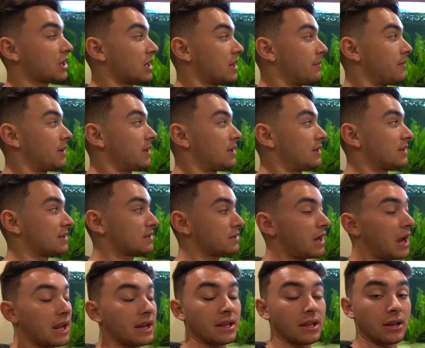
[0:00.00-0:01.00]
going to be
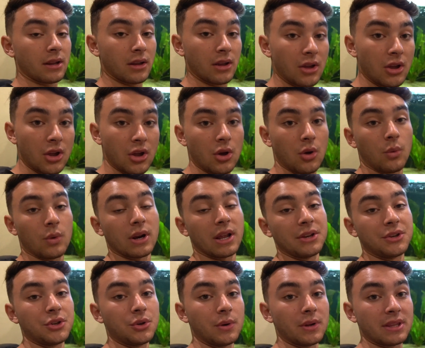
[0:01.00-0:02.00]
deciding what
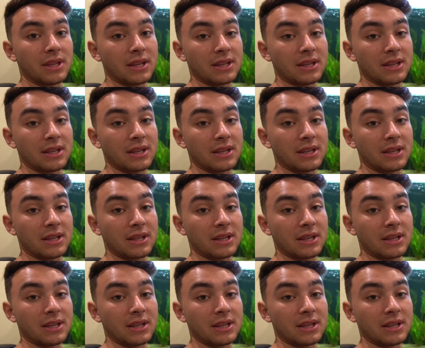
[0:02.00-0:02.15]
I do with